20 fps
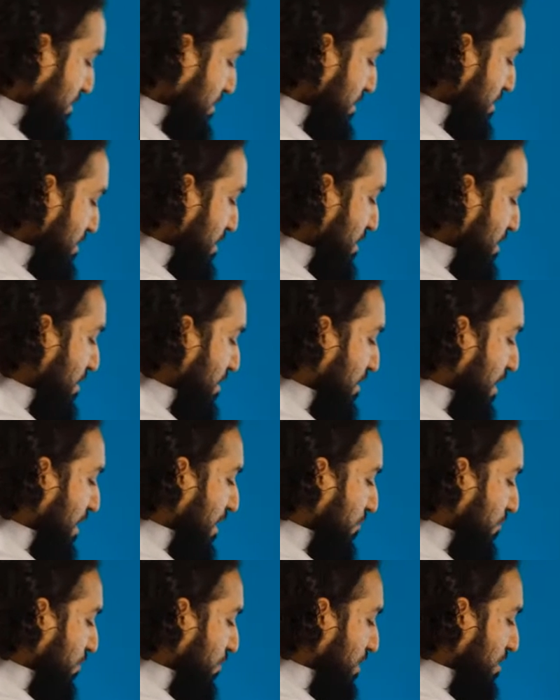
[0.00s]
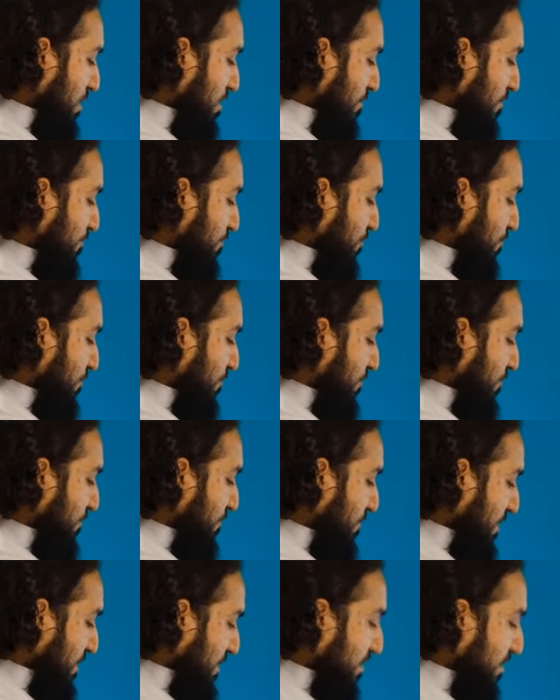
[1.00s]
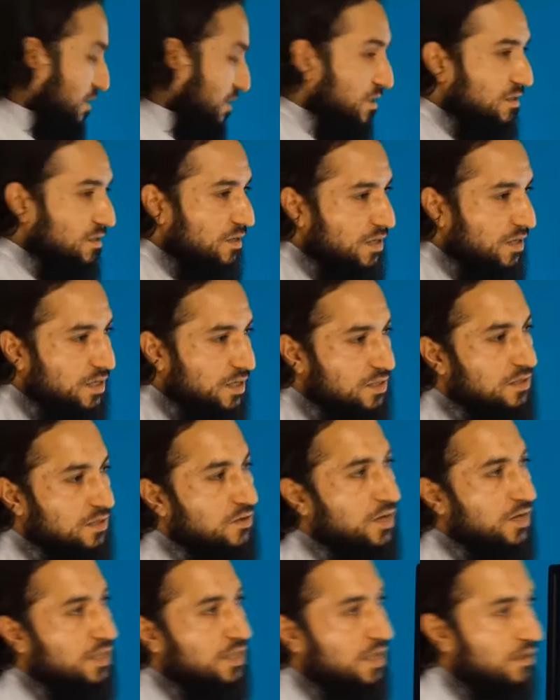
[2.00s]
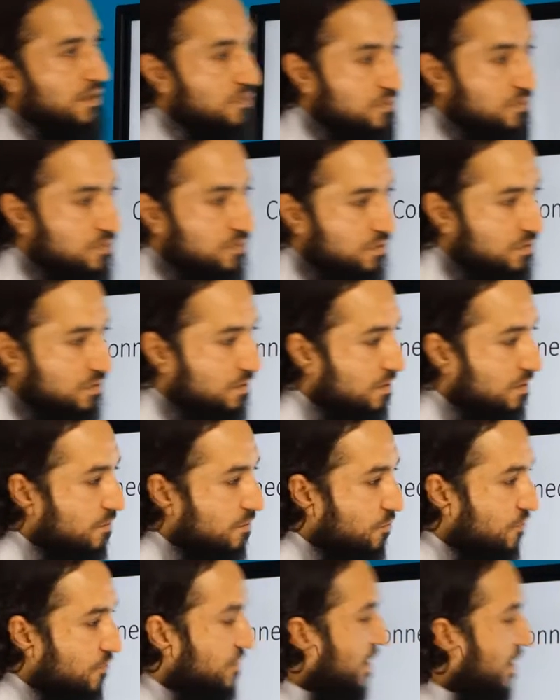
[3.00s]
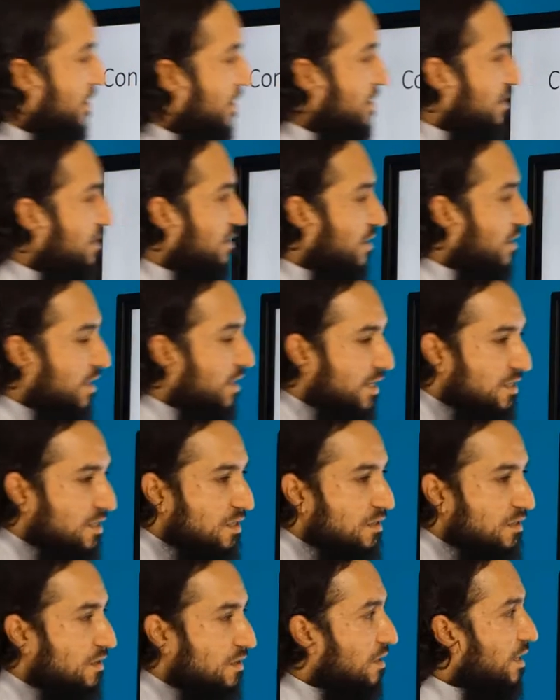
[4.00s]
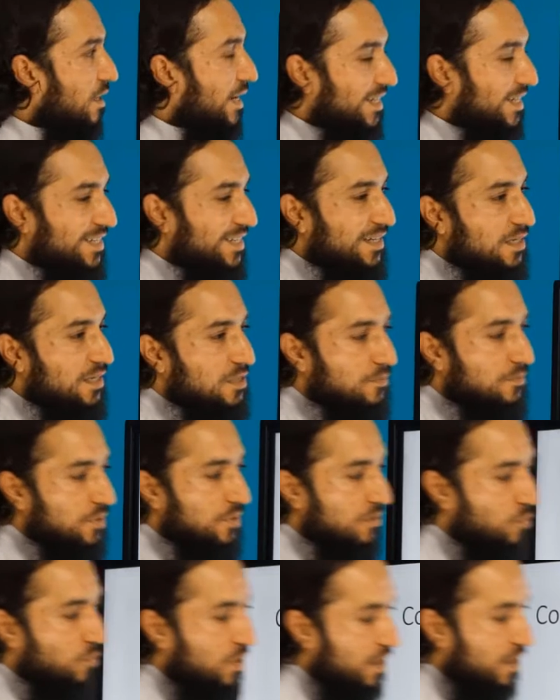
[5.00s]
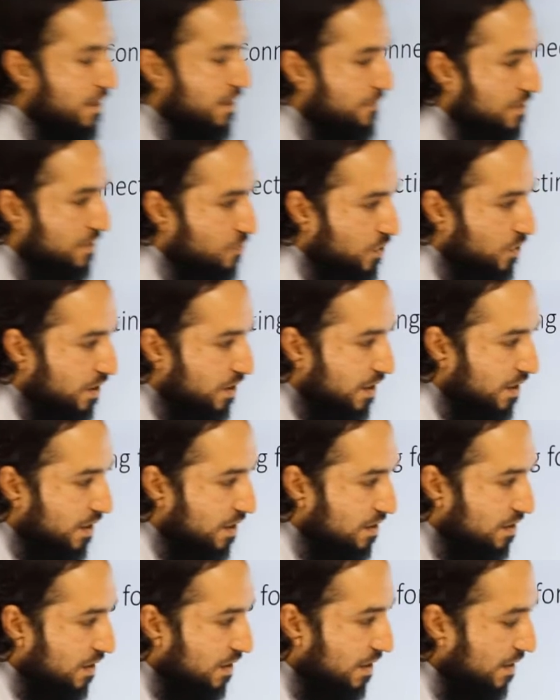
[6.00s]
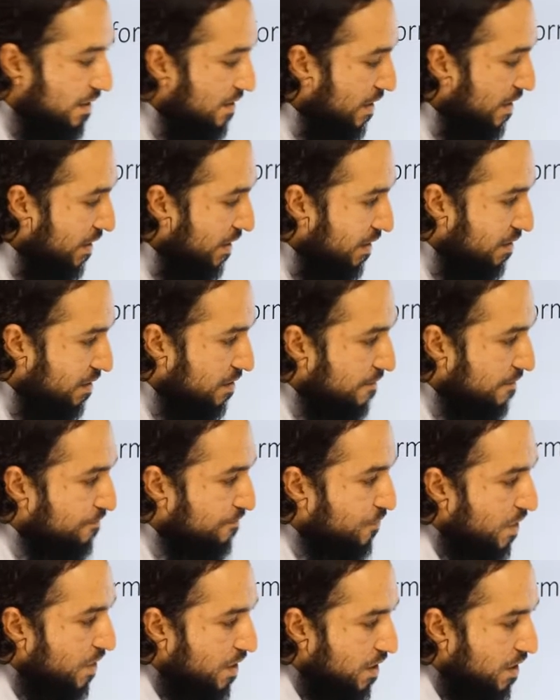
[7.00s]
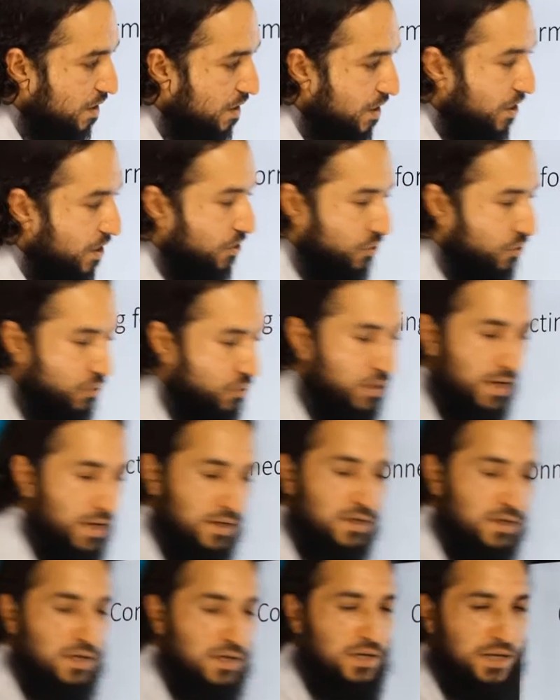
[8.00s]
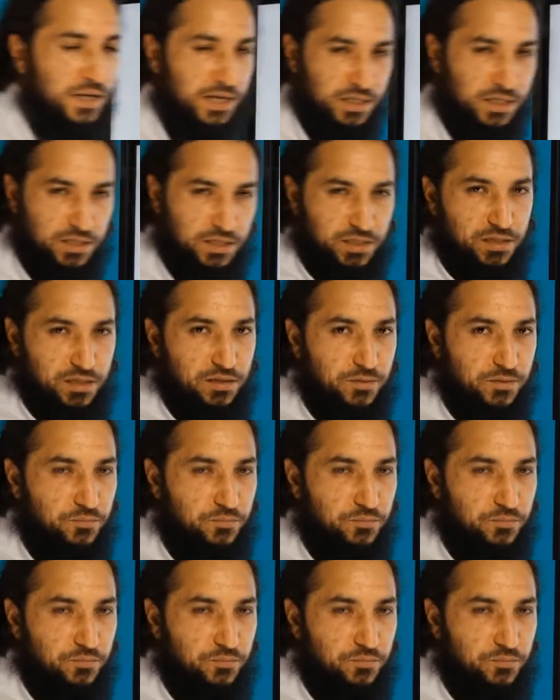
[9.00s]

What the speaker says: then that will prove that it is a connecting. Okay, that can prove that it is a connecting letter. Because what happens with the connecting letter is you can connect